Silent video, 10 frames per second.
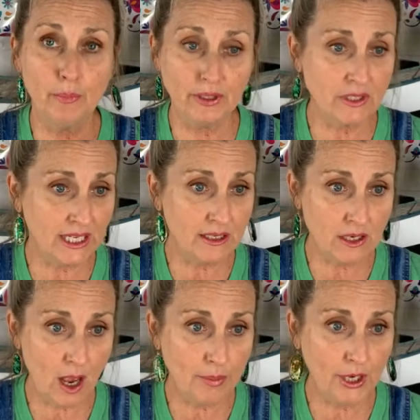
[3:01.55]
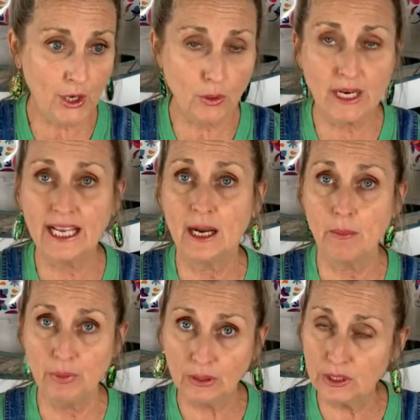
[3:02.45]
built-in top coat and a
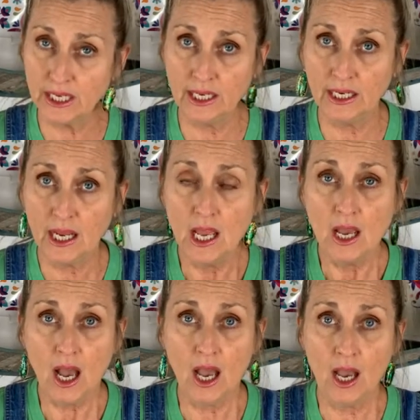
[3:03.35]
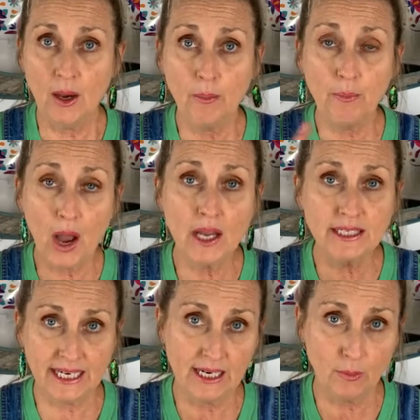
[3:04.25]
built-in uh,
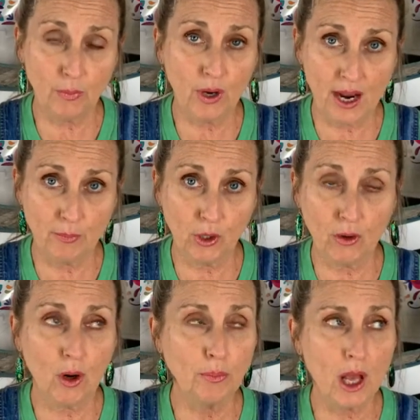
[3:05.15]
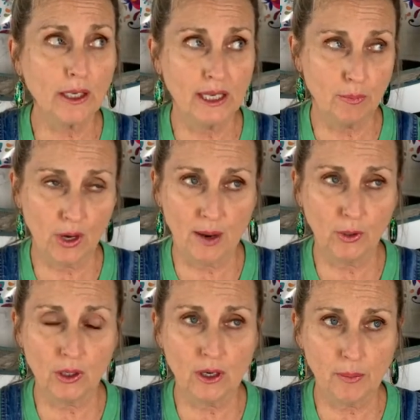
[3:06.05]
bonding primer or blocking
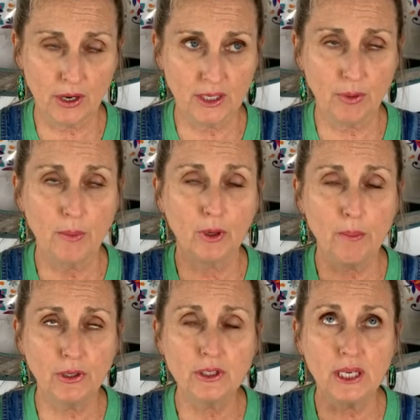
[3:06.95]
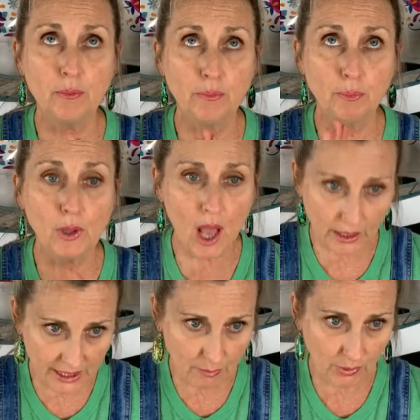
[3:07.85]
primer, or not bonding primer, a built-in
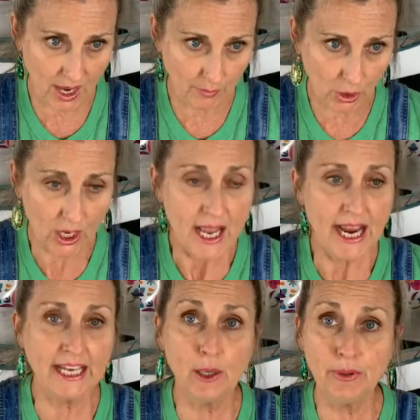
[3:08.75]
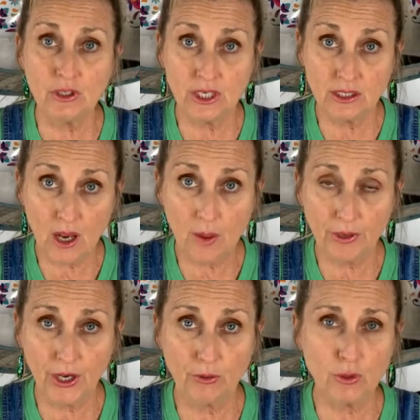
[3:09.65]
blocking primer and a built-in
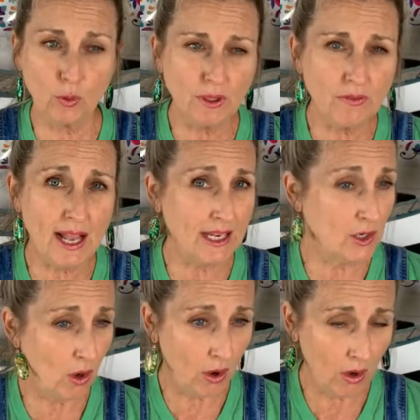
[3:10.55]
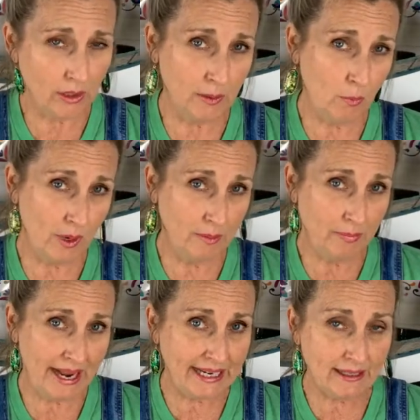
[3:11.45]
top coat, sort of like an all-in-one
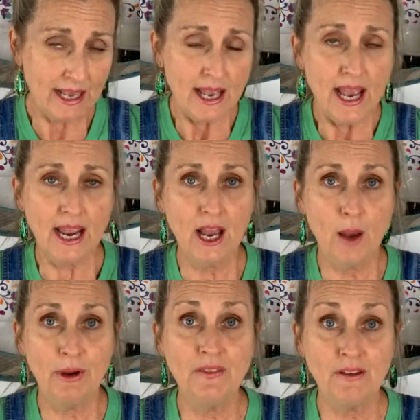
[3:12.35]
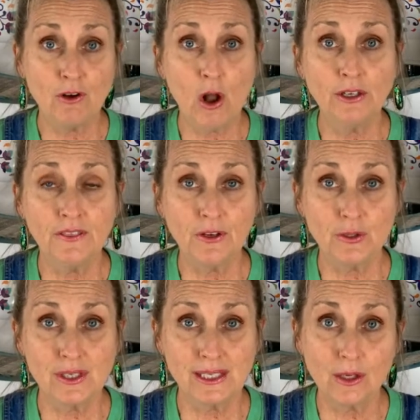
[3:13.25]
paint. Um, and they've called it their
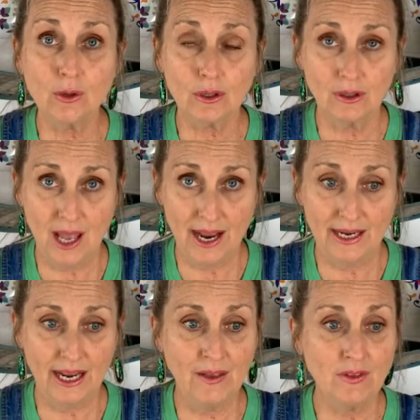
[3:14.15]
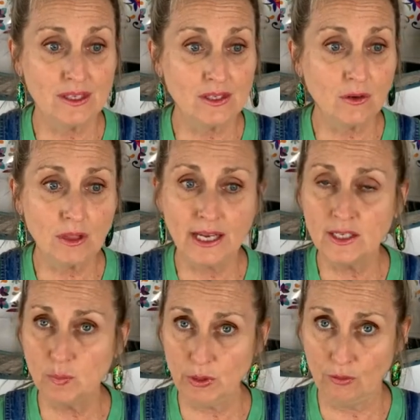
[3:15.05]
silk line. And the silk line
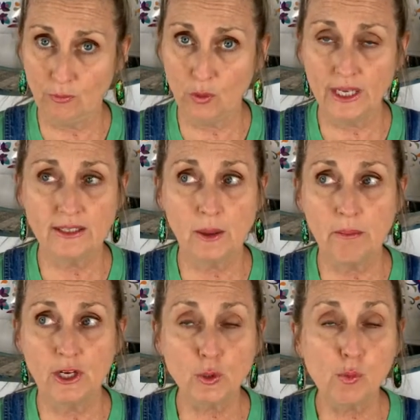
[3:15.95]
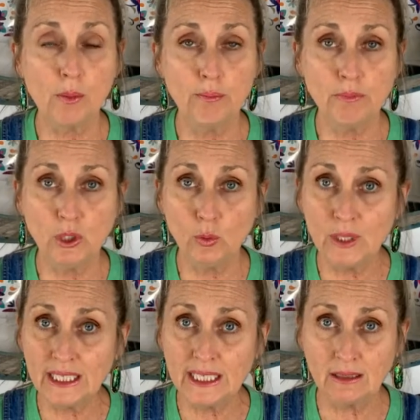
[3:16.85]
is beautiful. It's a much more
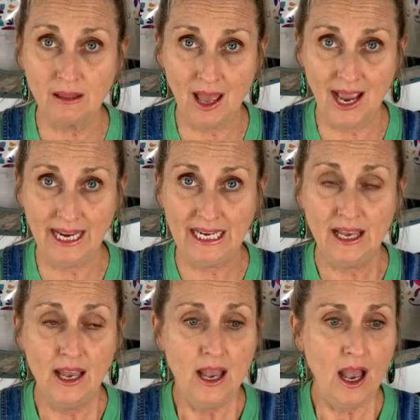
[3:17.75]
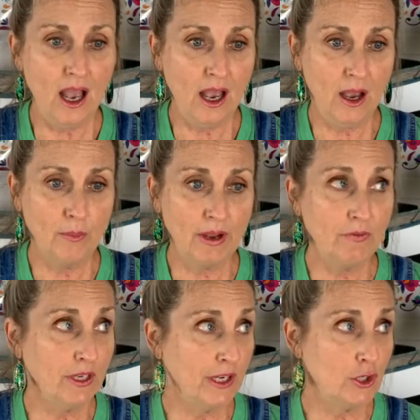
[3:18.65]
muted line. Um,
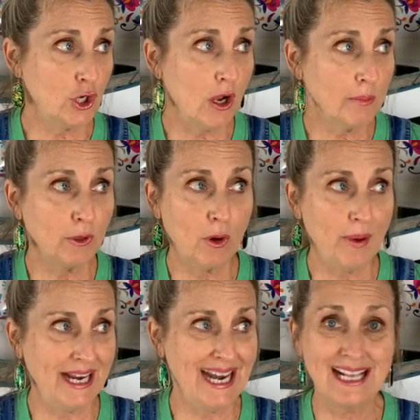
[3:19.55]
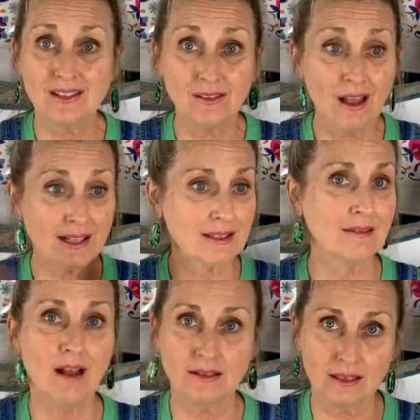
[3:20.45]
the chalk mineral paint has lots
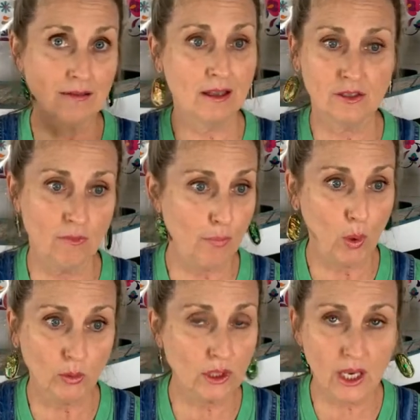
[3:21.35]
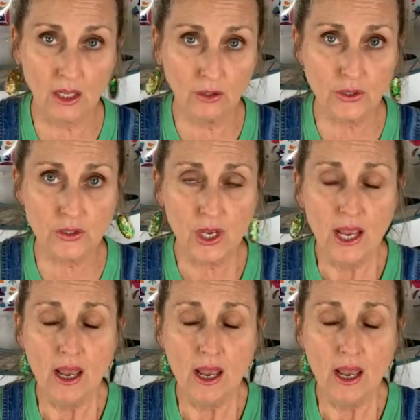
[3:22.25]
and lots and lots of bold colors,